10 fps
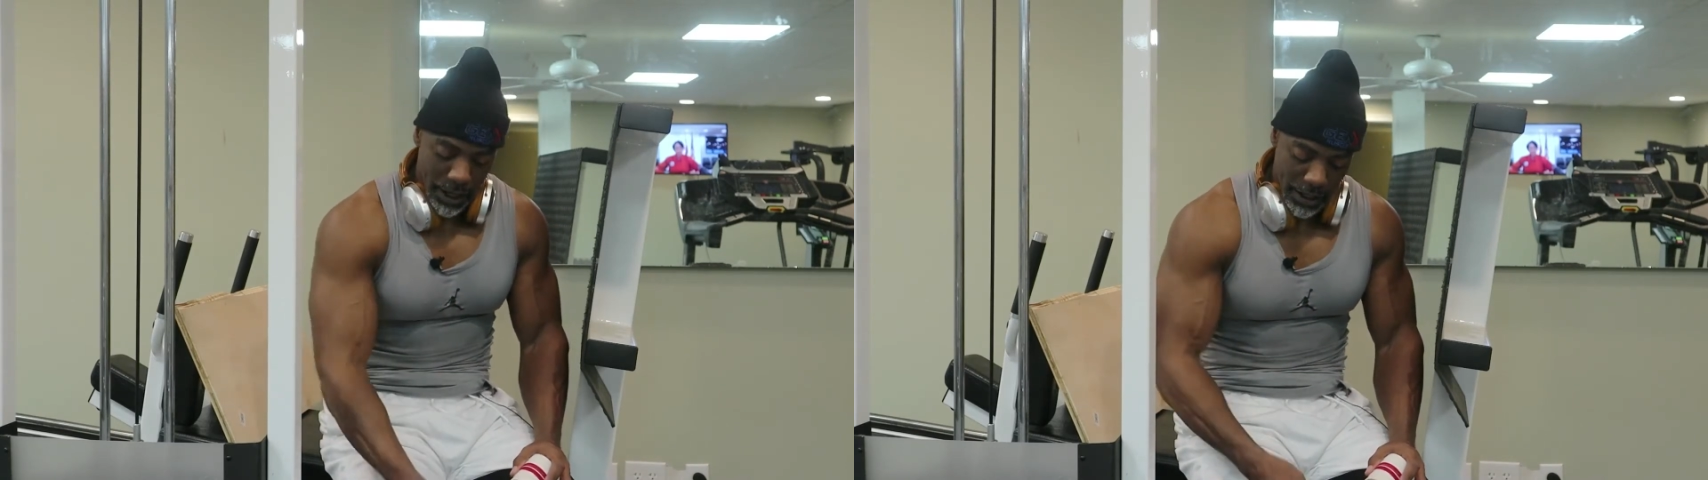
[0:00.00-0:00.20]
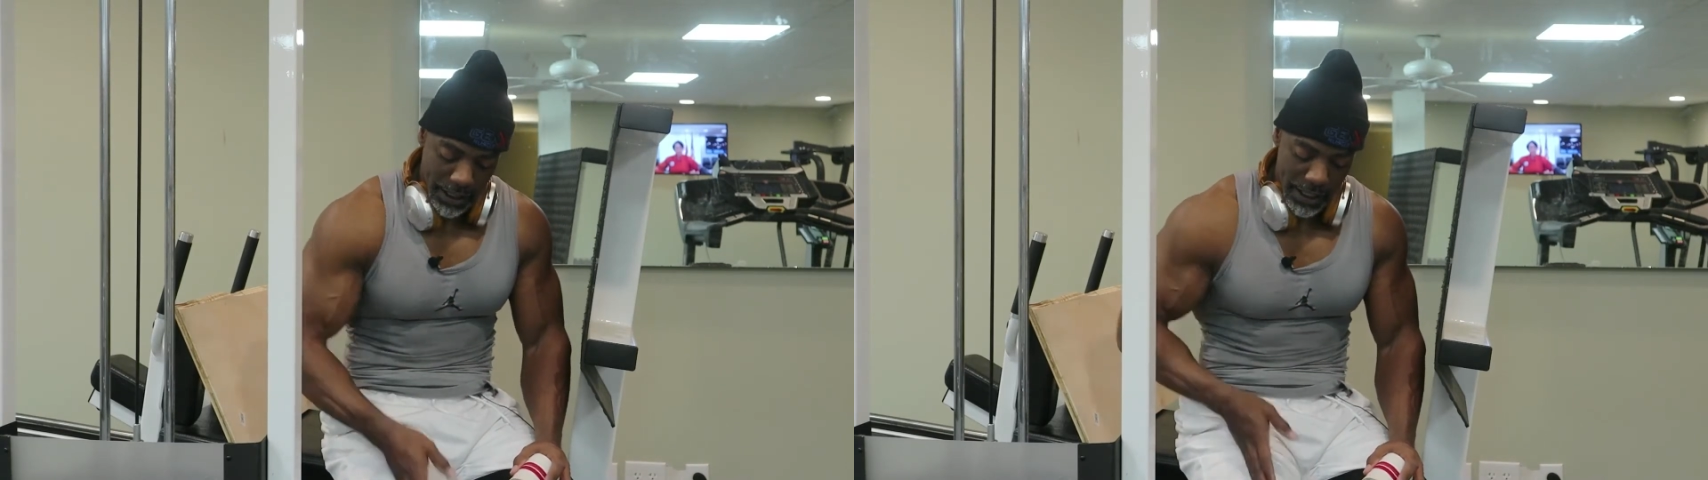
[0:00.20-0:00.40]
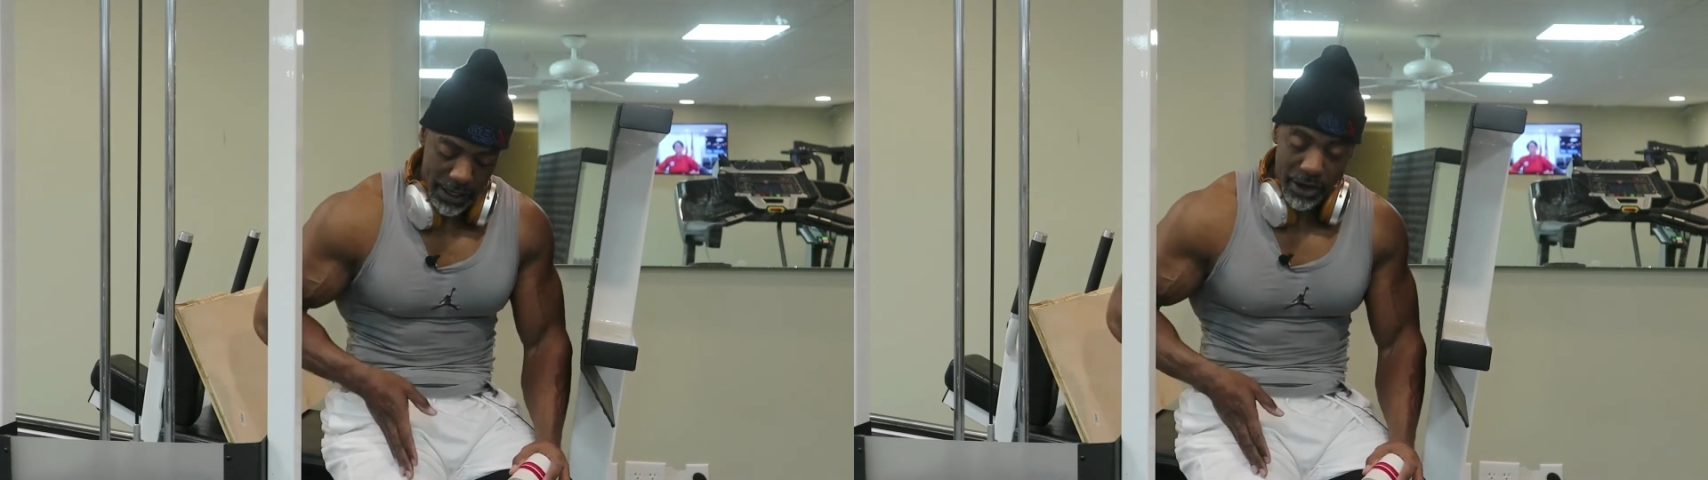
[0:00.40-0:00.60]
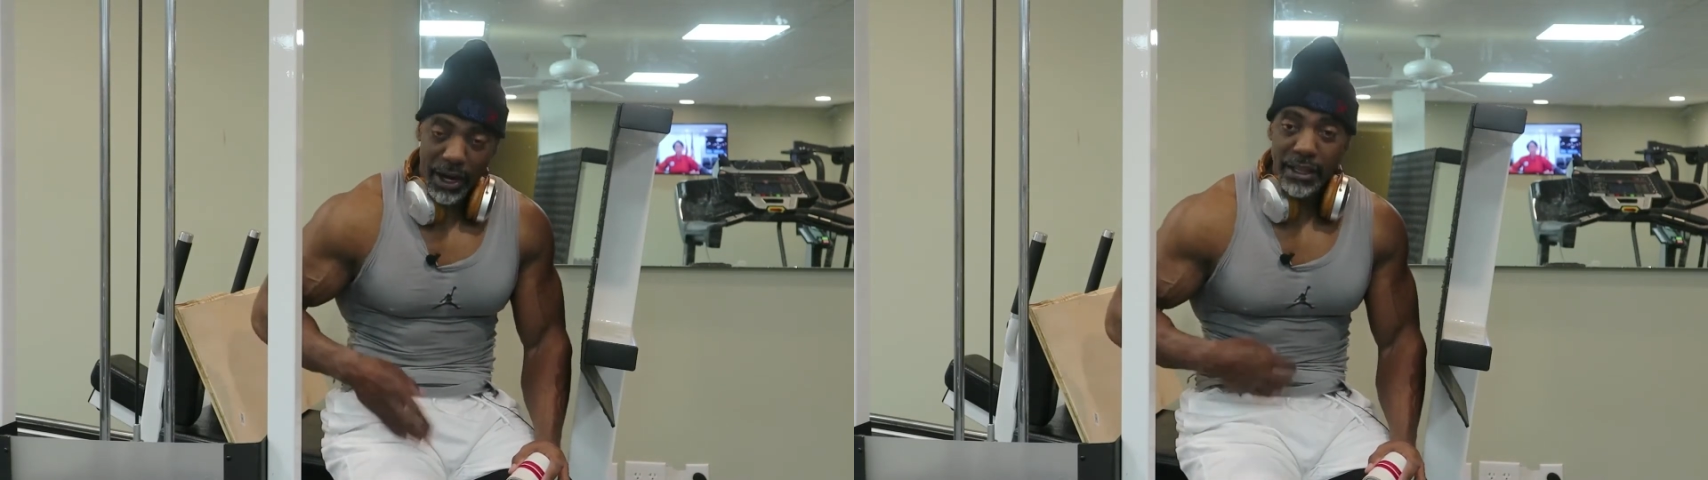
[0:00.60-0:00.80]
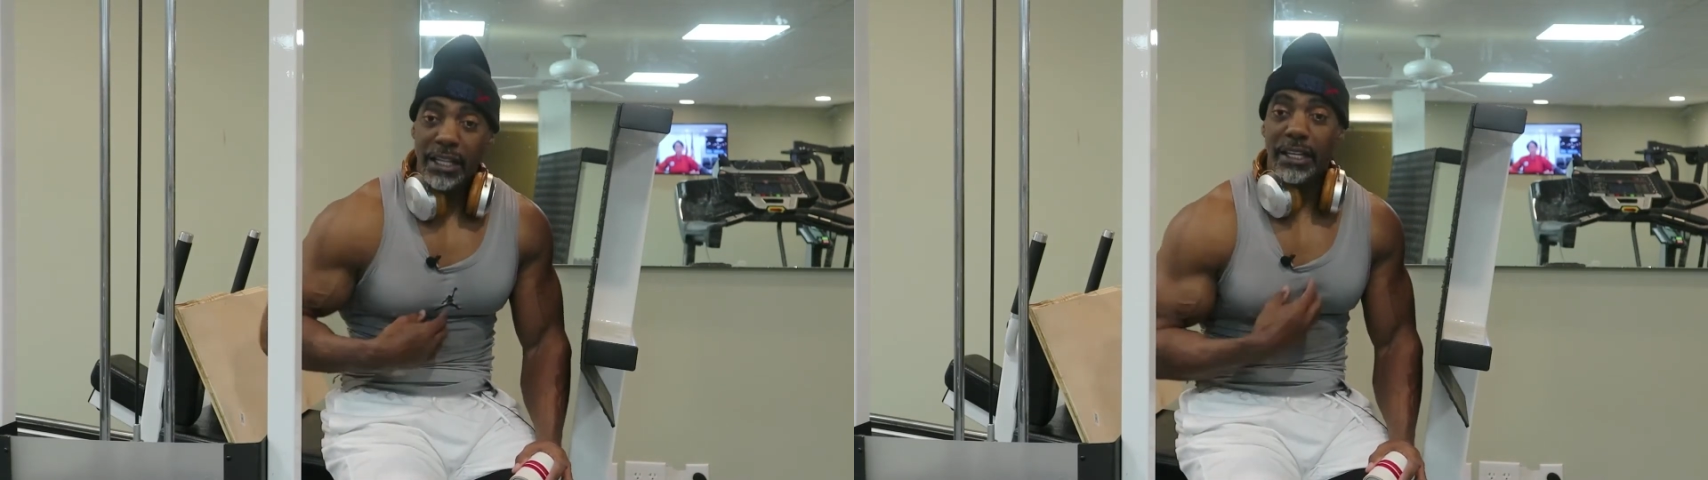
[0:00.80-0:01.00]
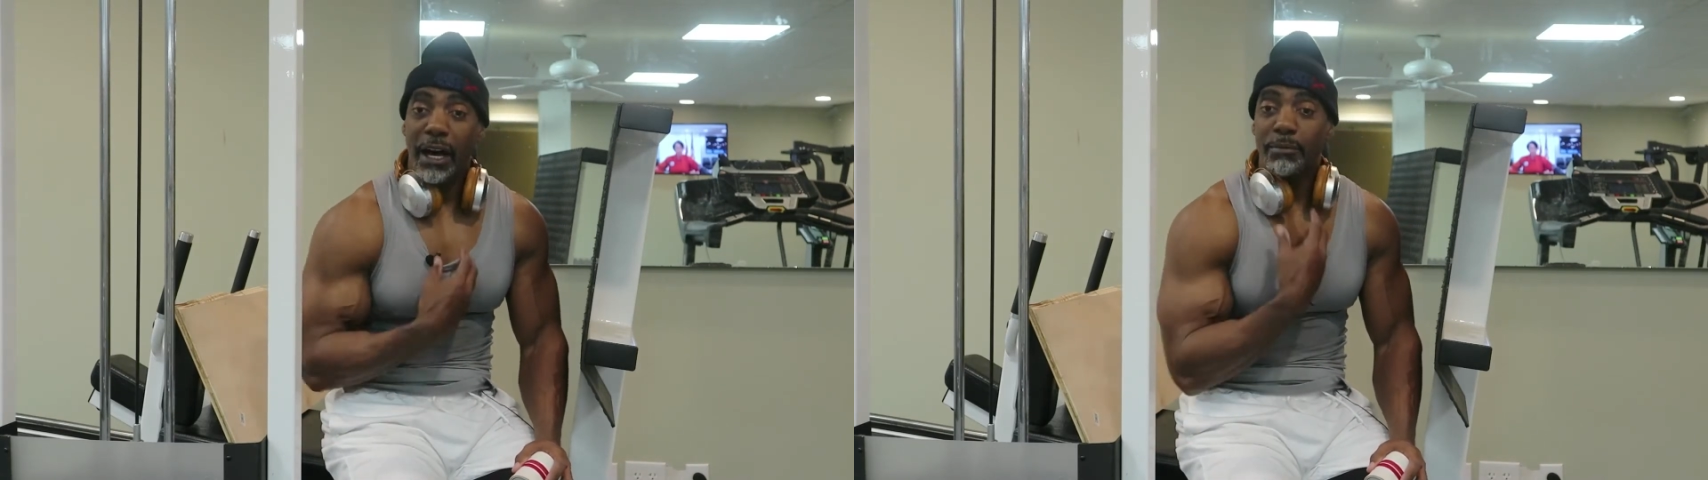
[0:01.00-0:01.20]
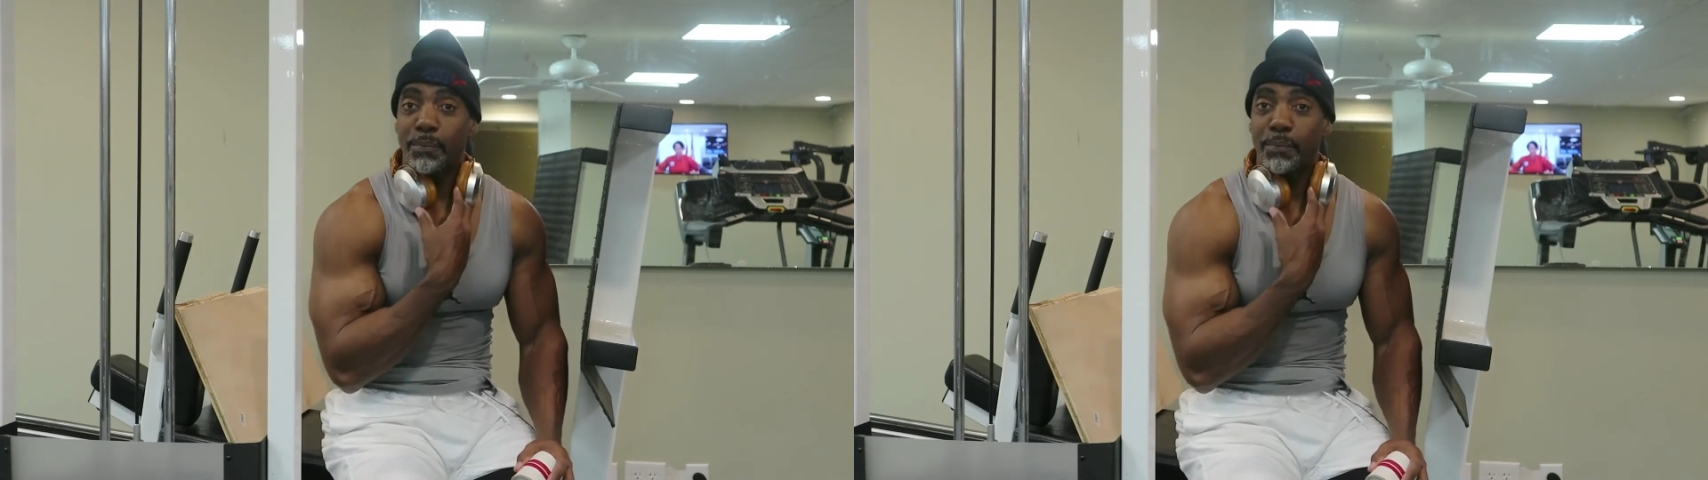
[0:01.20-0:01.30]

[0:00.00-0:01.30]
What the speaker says: here and then comes